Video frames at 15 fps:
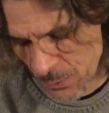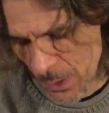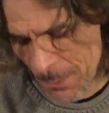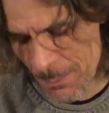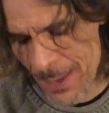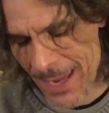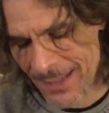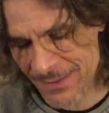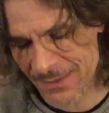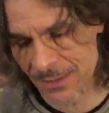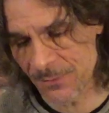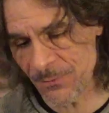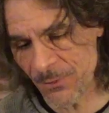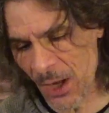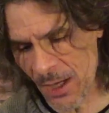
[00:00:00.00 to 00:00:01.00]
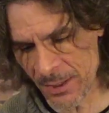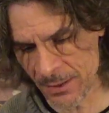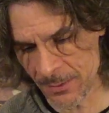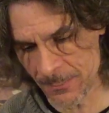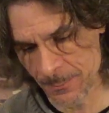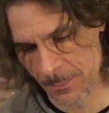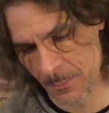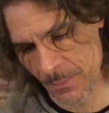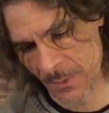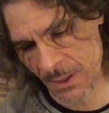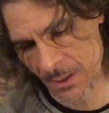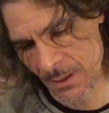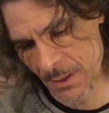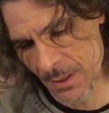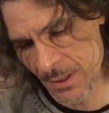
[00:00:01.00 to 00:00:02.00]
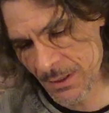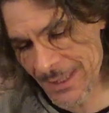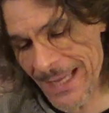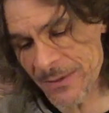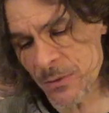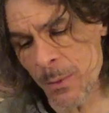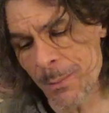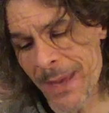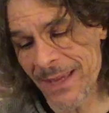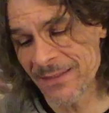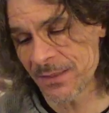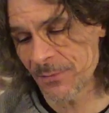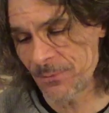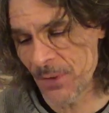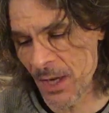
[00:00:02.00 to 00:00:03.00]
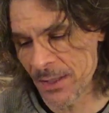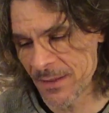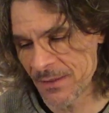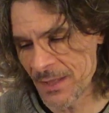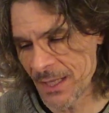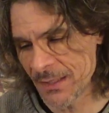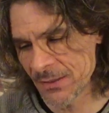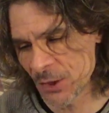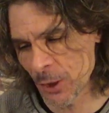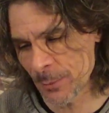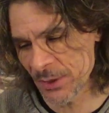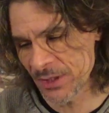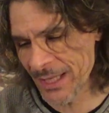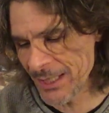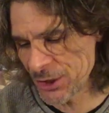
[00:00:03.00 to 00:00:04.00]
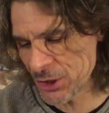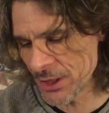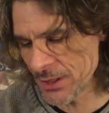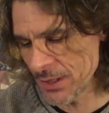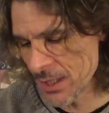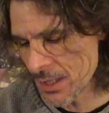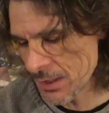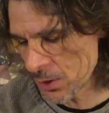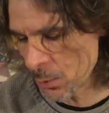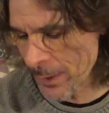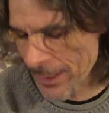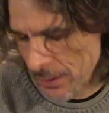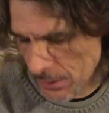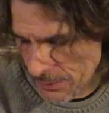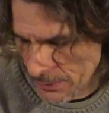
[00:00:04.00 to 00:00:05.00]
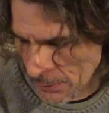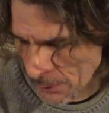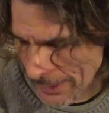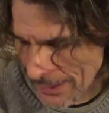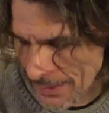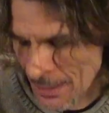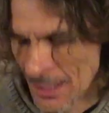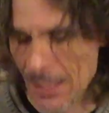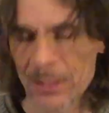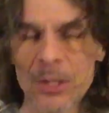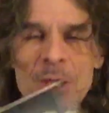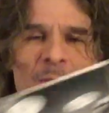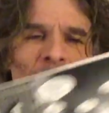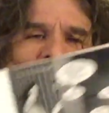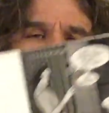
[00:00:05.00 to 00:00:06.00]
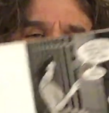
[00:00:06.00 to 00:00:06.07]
what makes it fun. That's what makes it fun, is the interpretation, the way you do it. Look at all